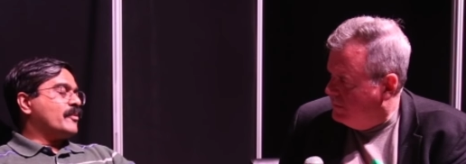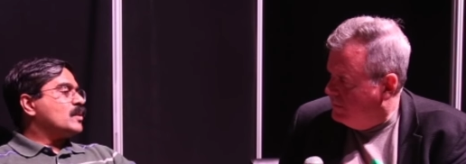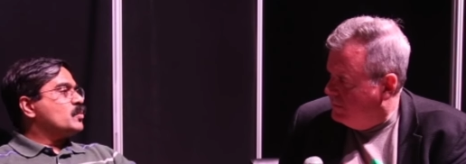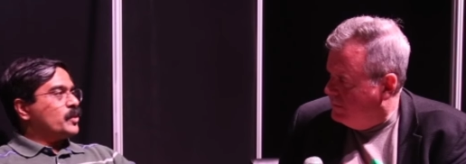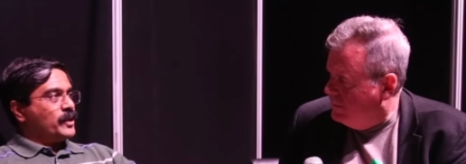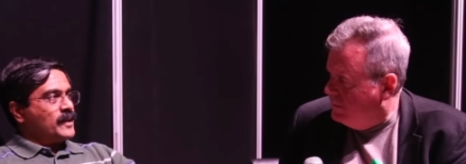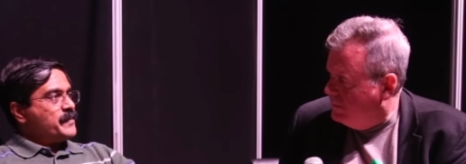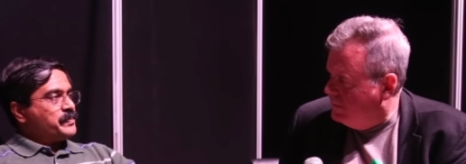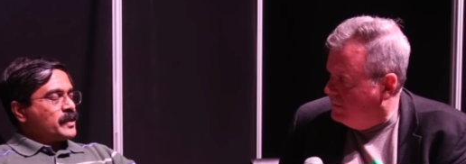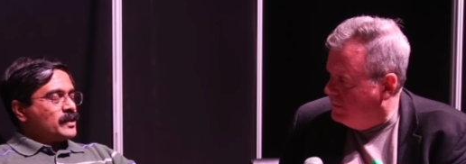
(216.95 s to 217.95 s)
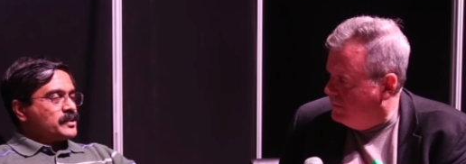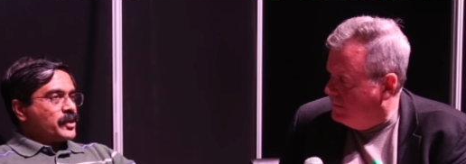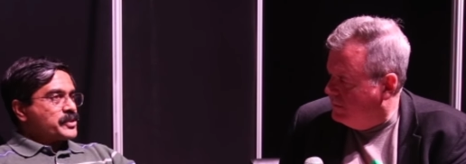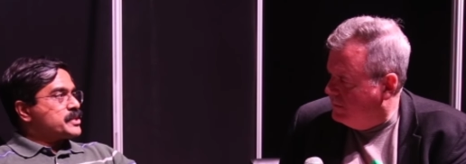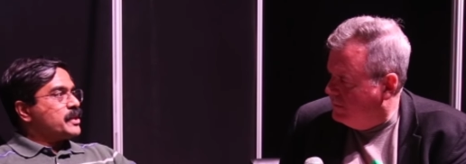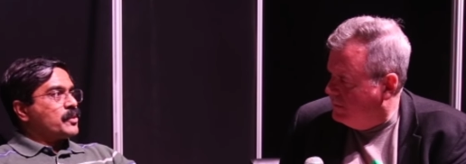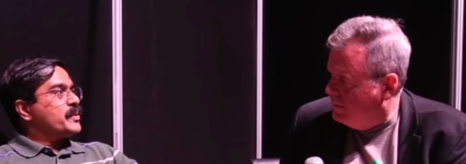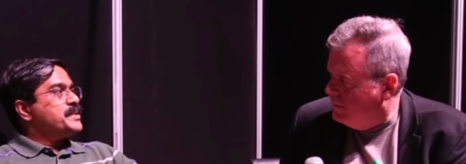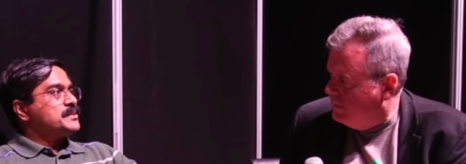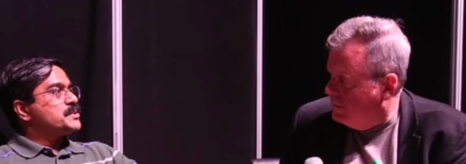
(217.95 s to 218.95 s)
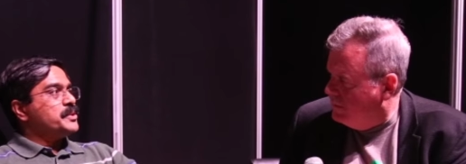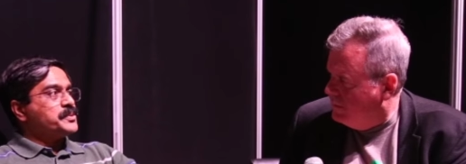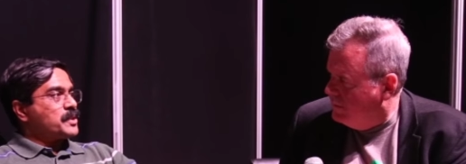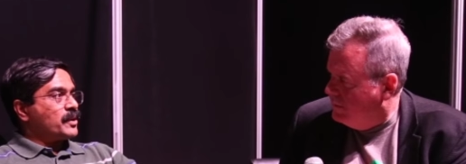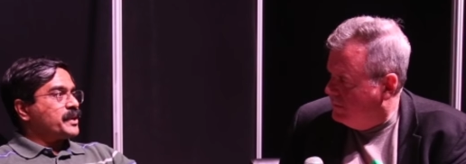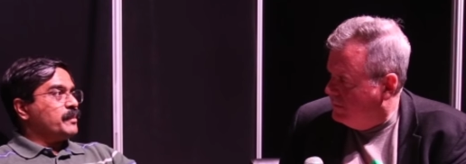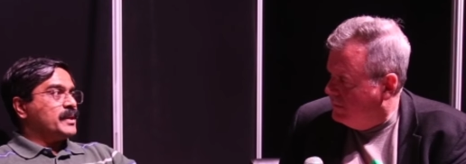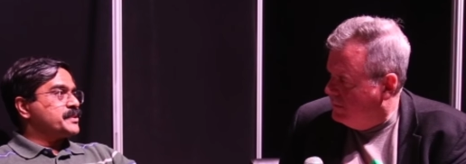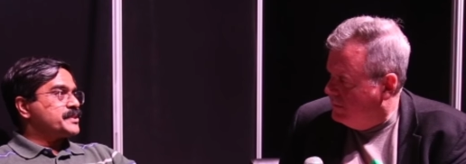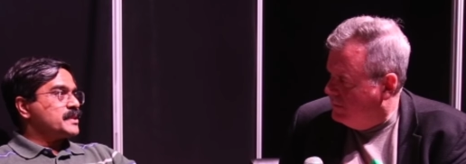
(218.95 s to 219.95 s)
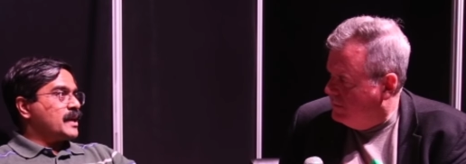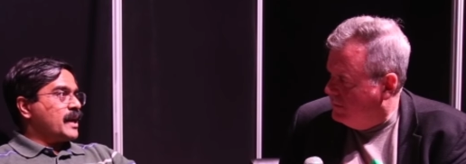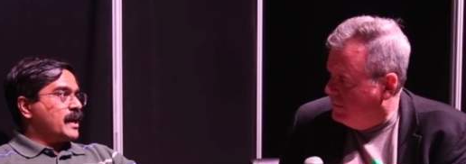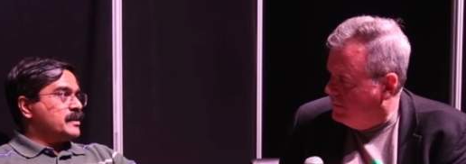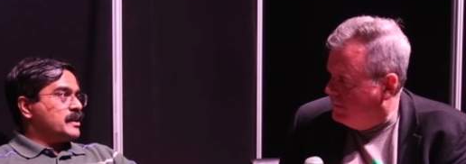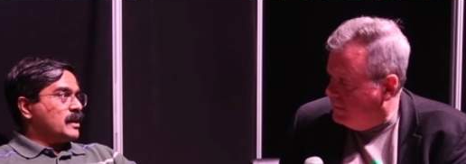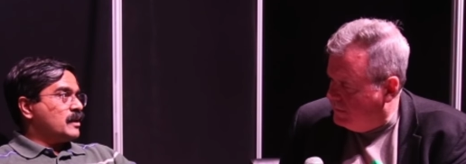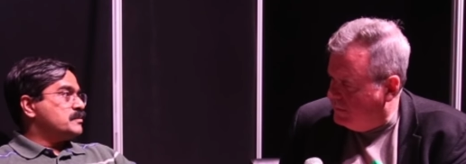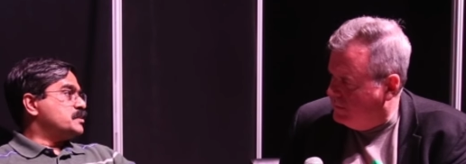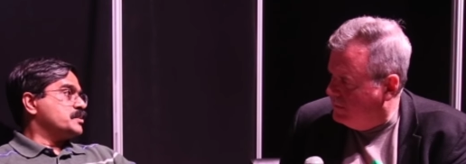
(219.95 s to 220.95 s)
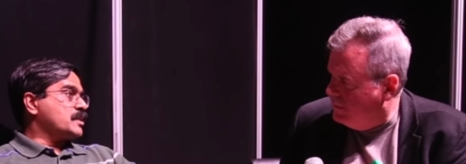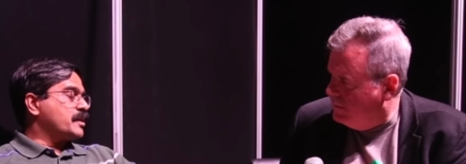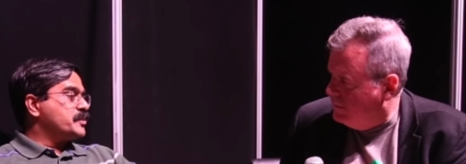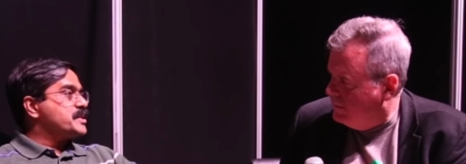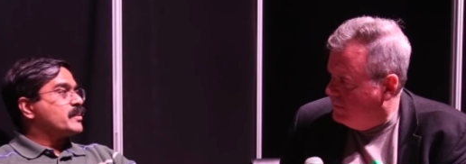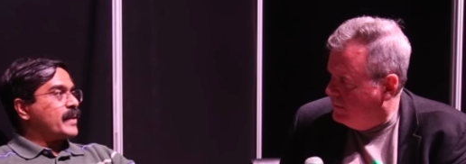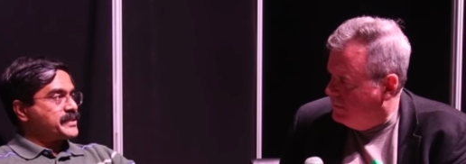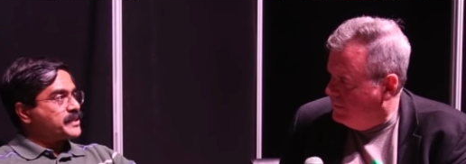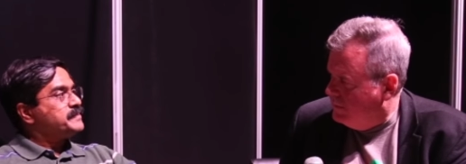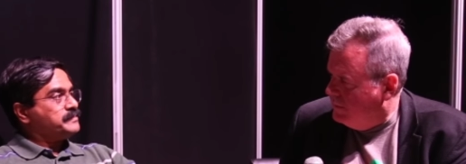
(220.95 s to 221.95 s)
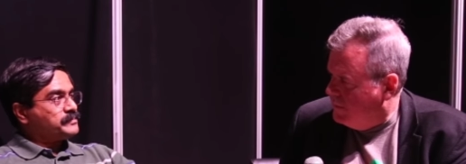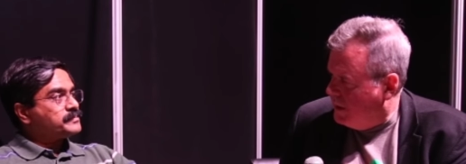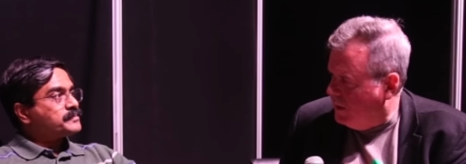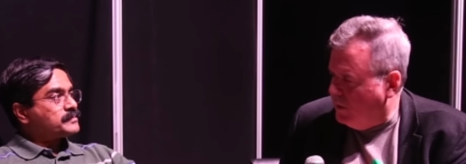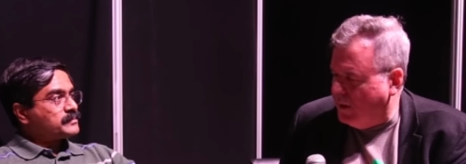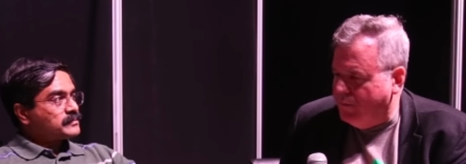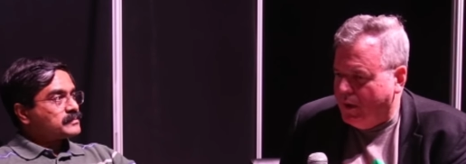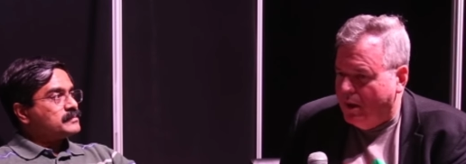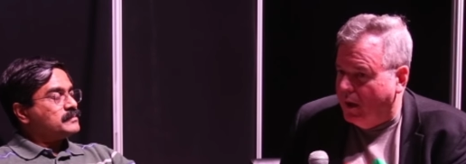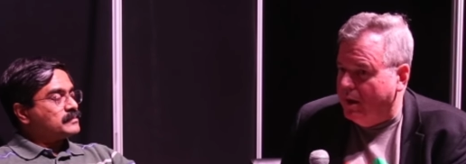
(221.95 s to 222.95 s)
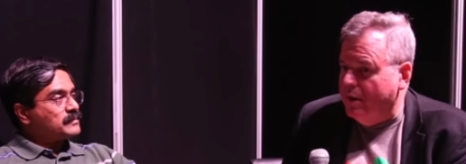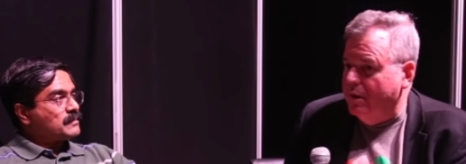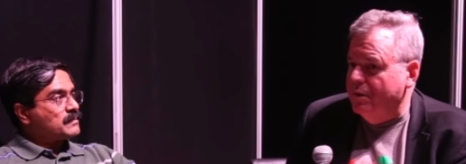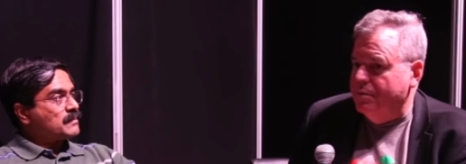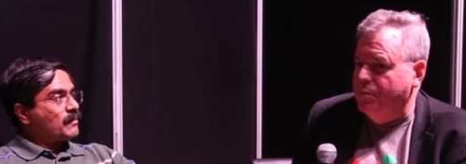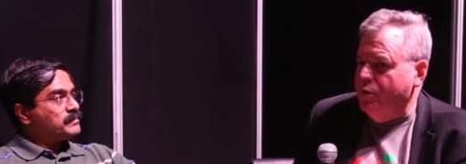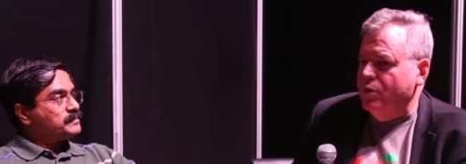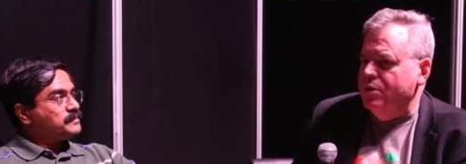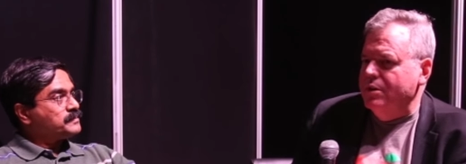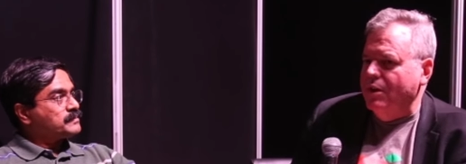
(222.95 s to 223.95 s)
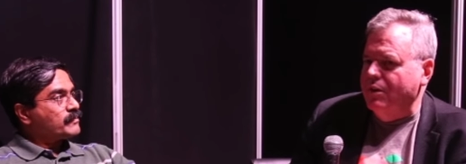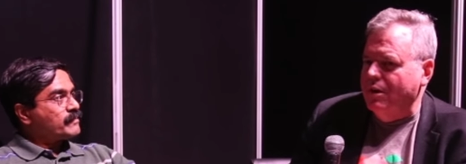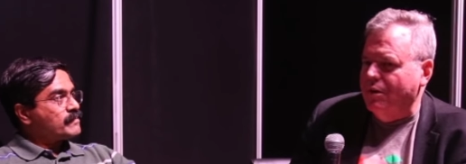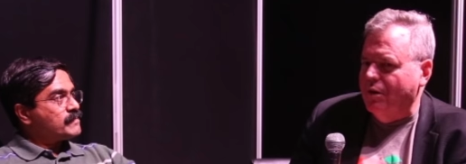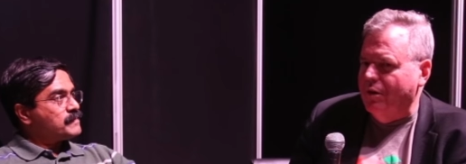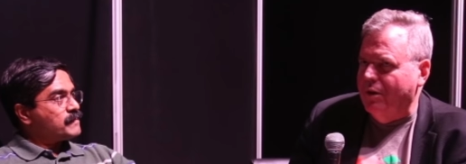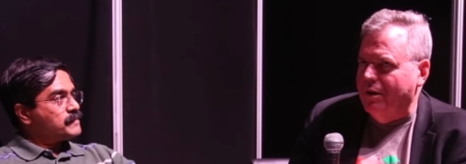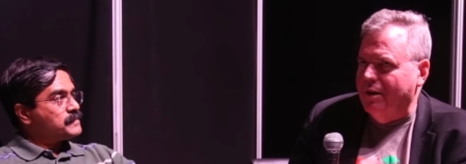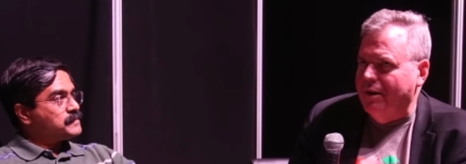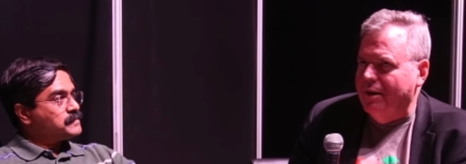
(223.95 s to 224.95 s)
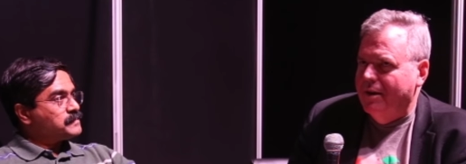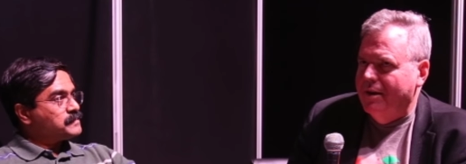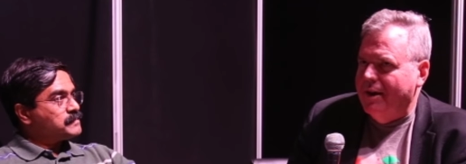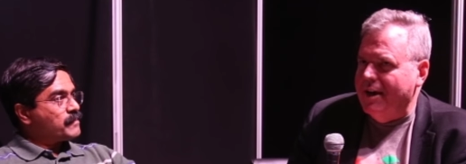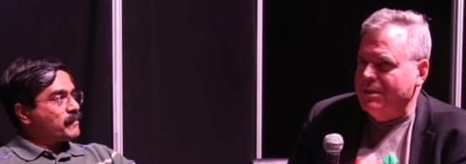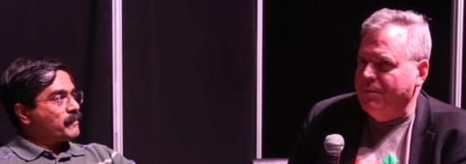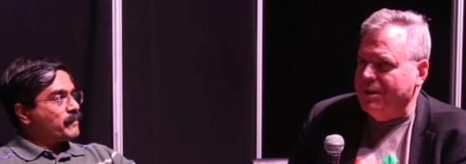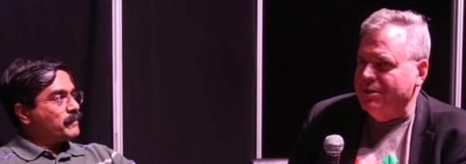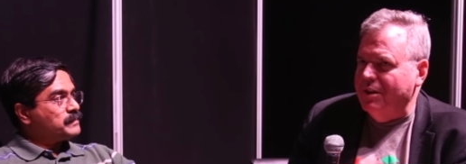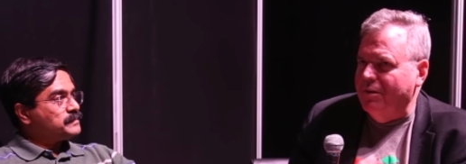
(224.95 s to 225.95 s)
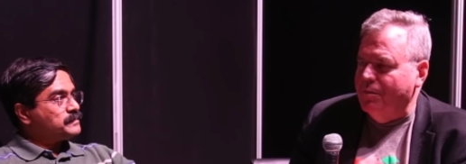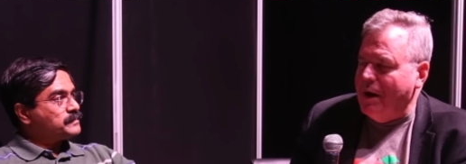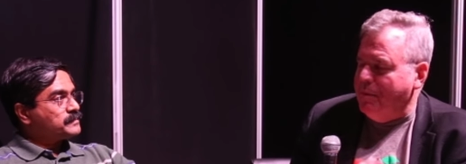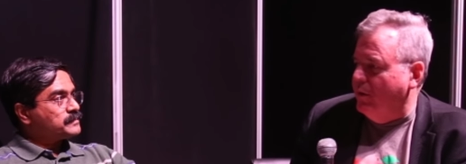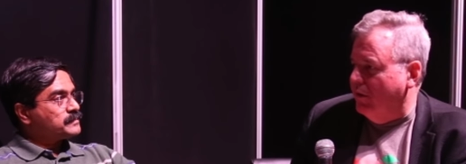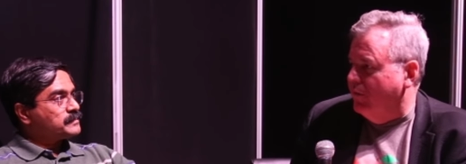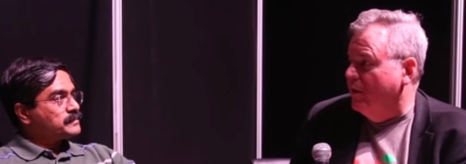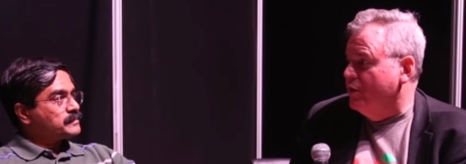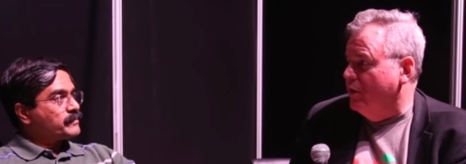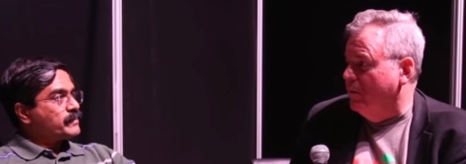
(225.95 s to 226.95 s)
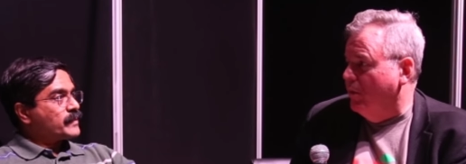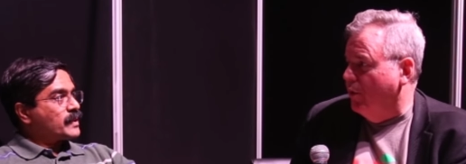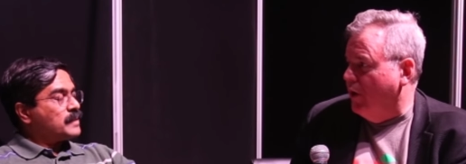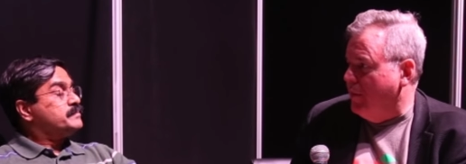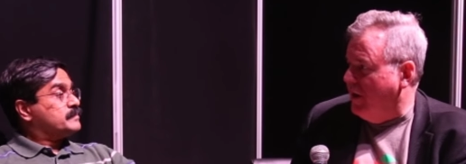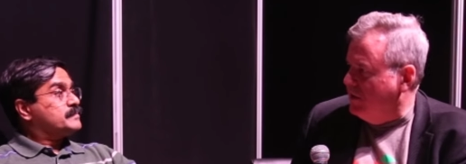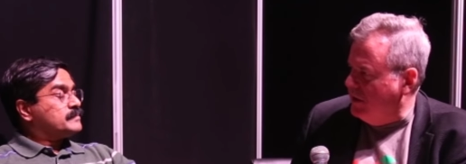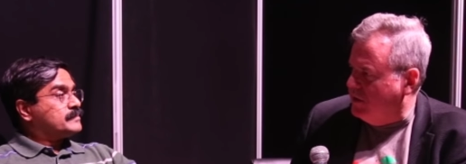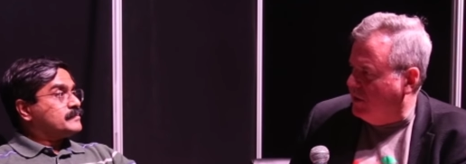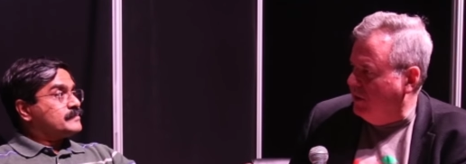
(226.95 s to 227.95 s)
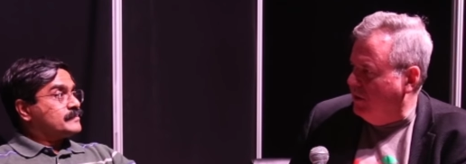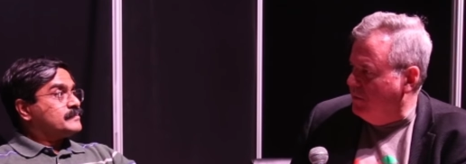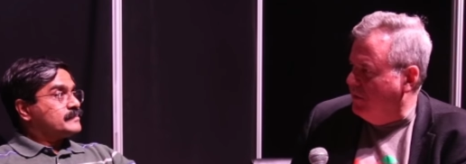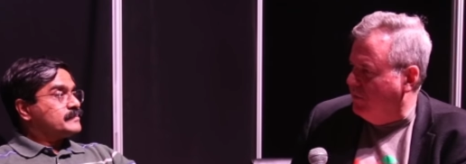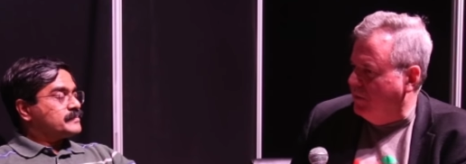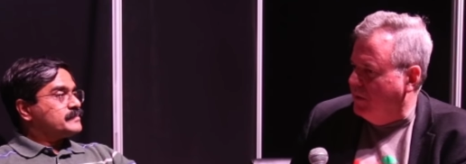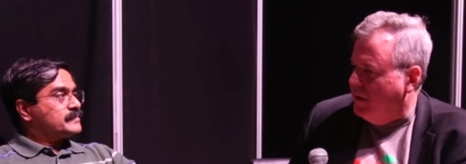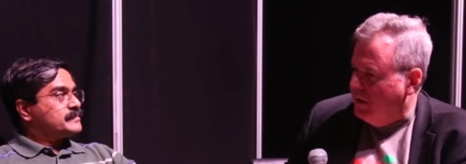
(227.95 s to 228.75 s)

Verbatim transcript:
Speaker 1: forward, there is zero reasons to use arguments and uh, to start using REST. Okay.
Speaker 2: I, both those things I think are uh, aspects that are popular in functional programming. It's, it's clear to me from